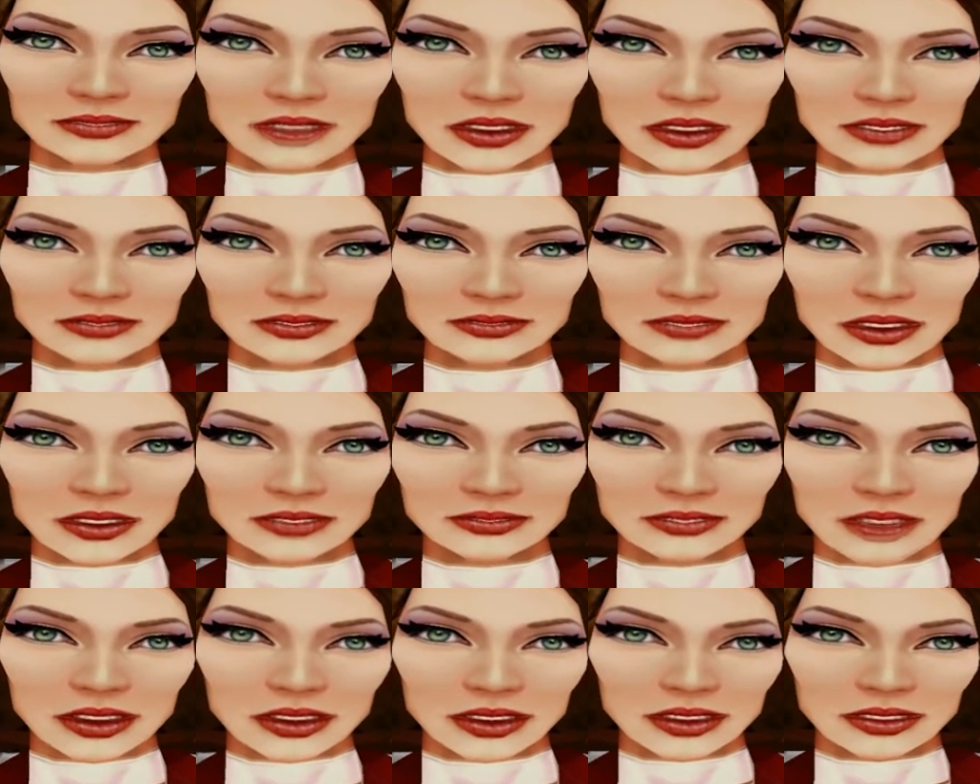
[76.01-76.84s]
escaped by
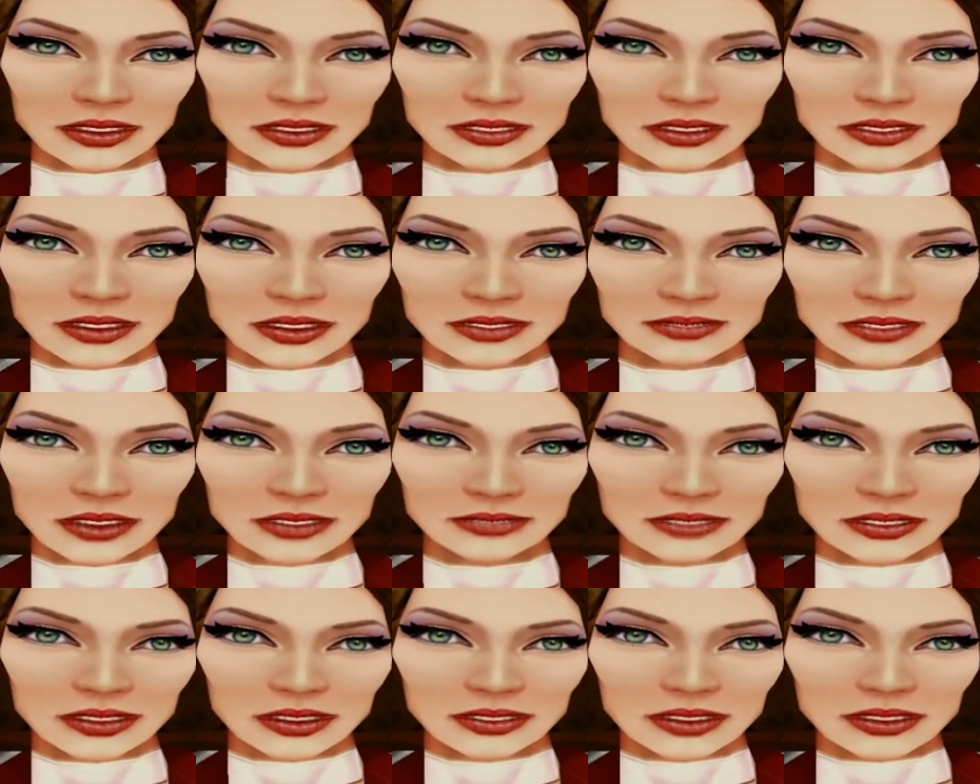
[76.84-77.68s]
throwing himself
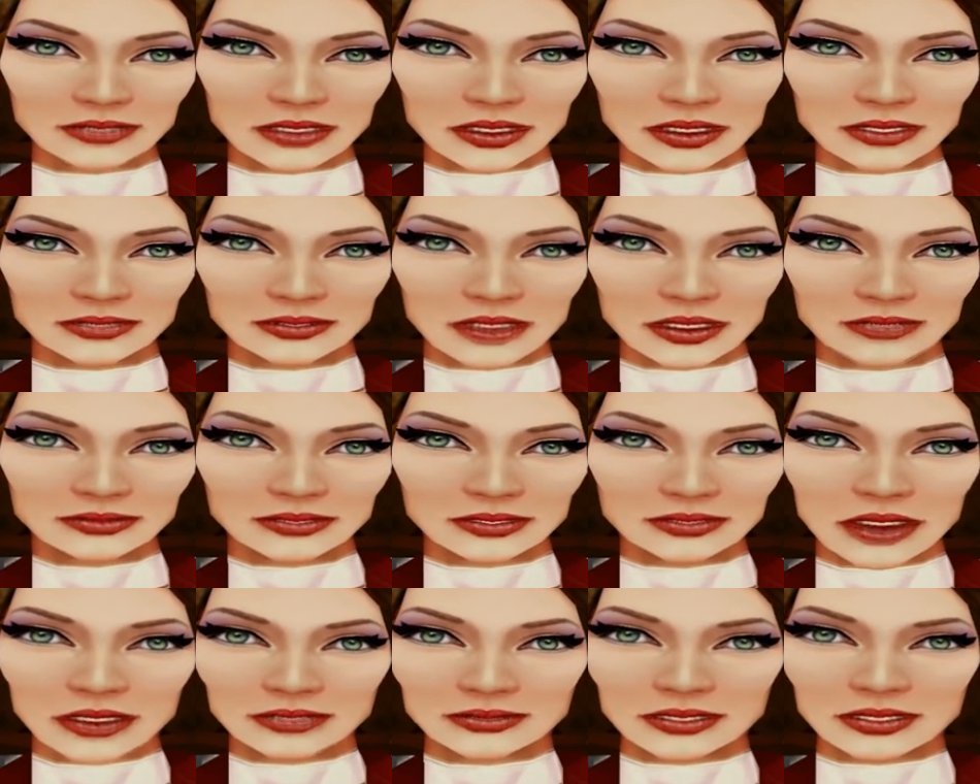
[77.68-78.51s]
off a 70 foot
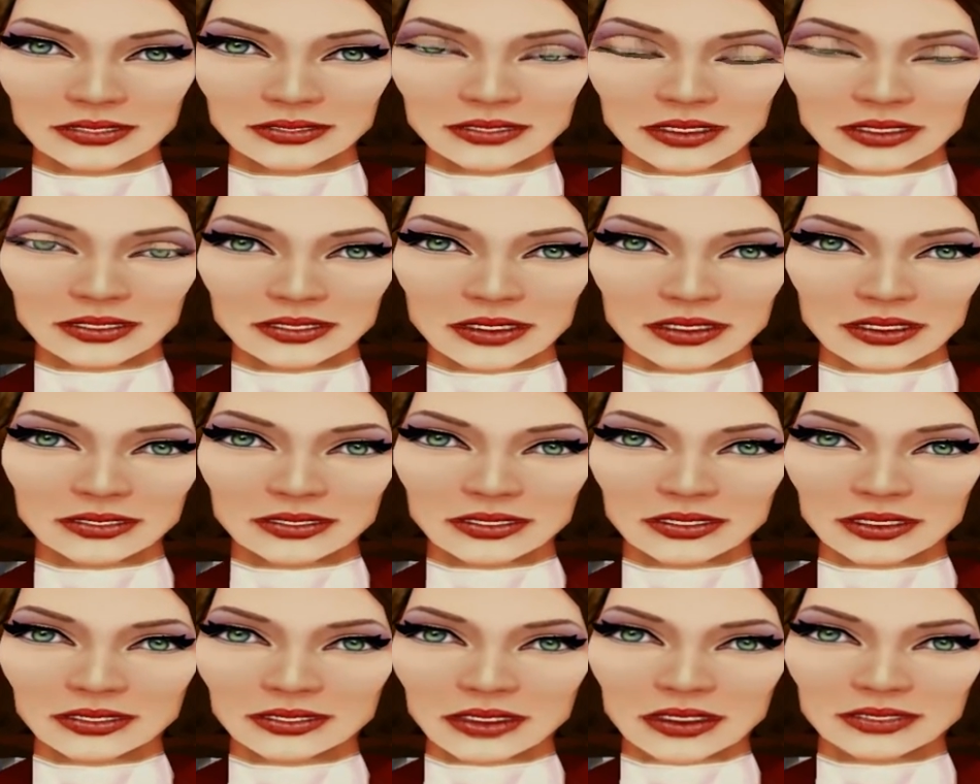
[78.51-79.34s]
cliff into an
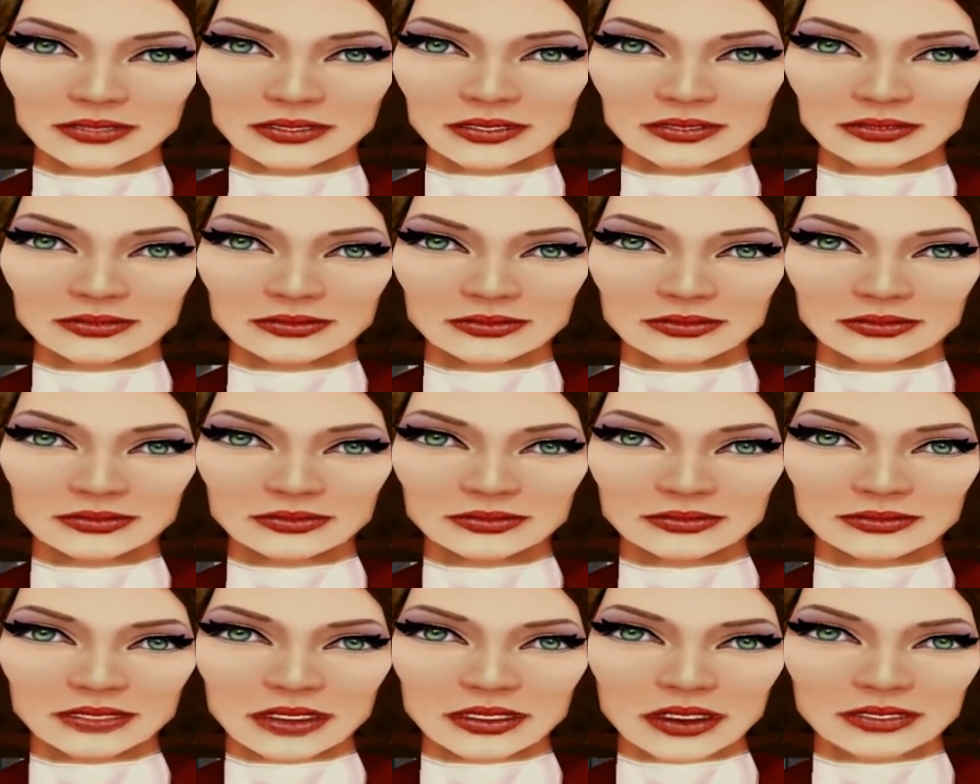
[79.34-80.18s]
icy river.
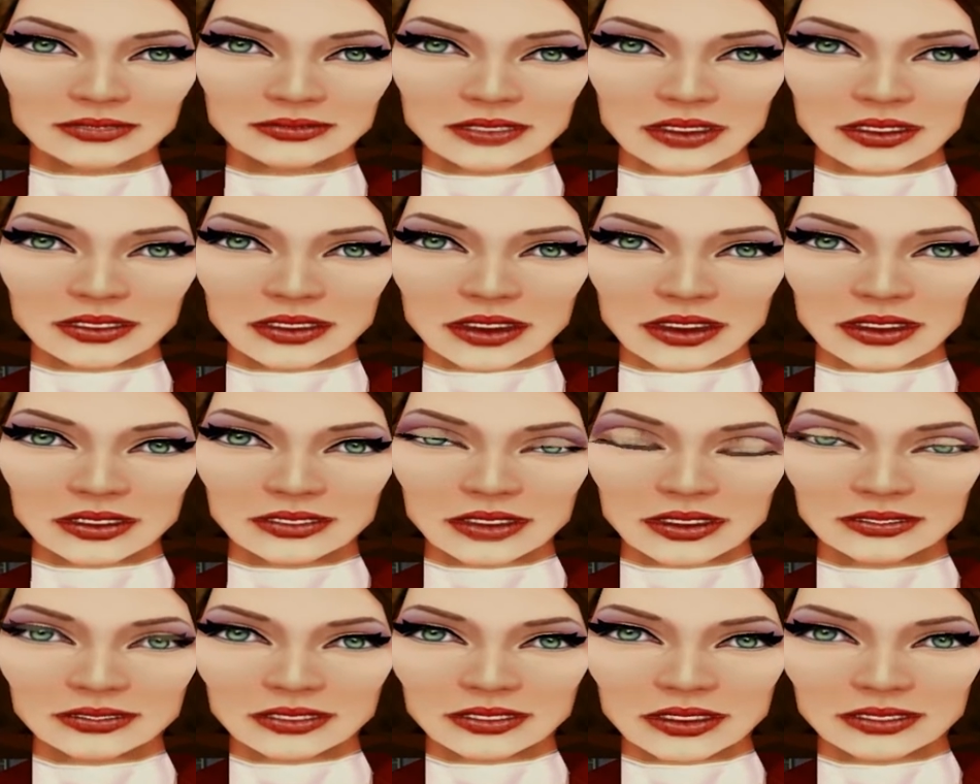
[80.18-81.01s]
It was presumed
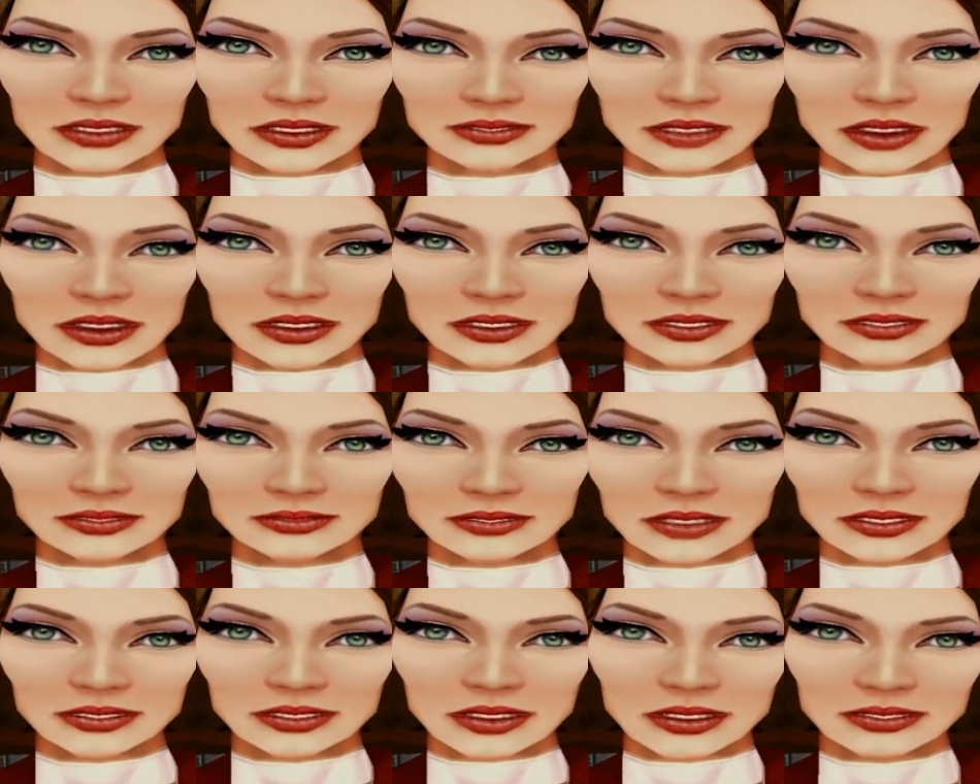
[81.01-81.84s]
that he
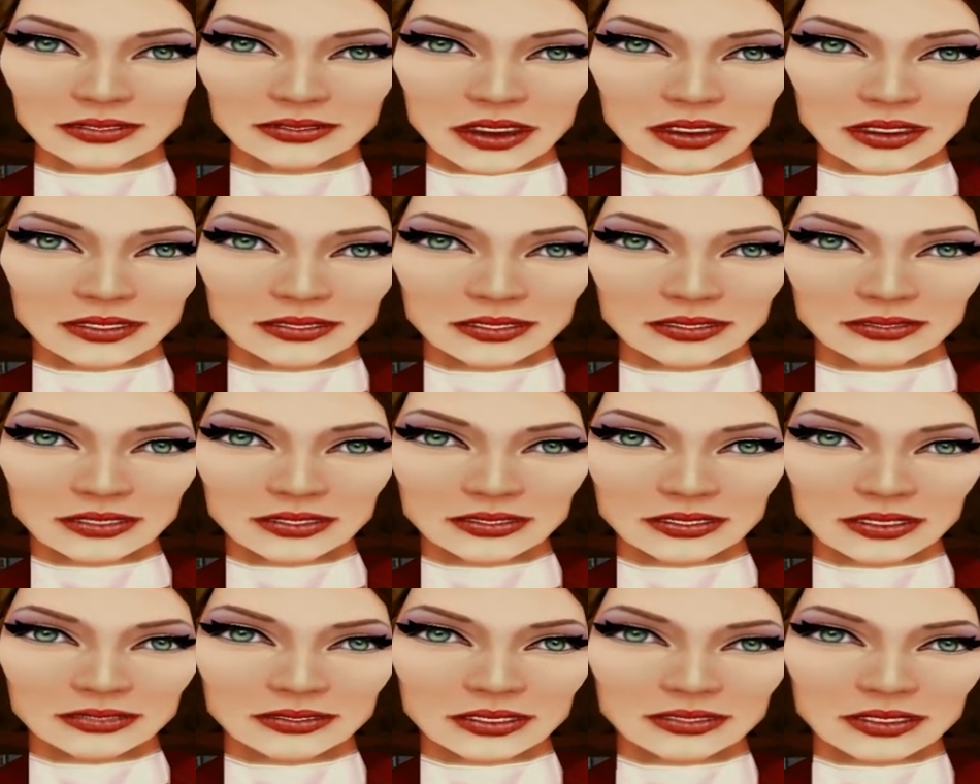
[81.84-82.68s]
survived, as no body
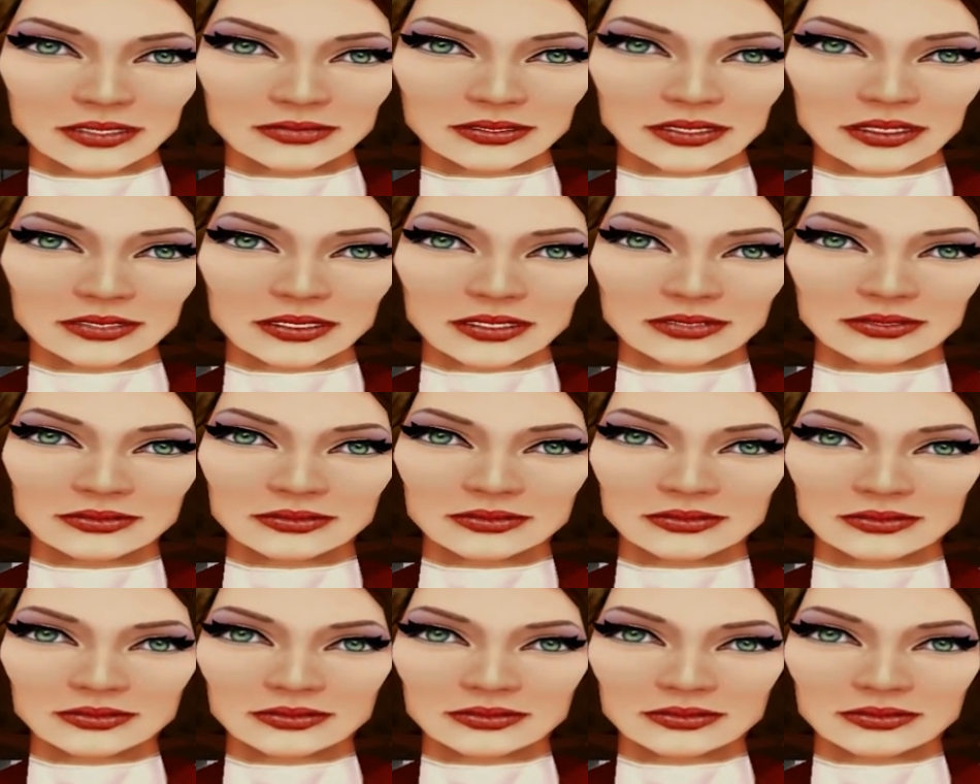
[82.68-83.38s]
was ever recovered.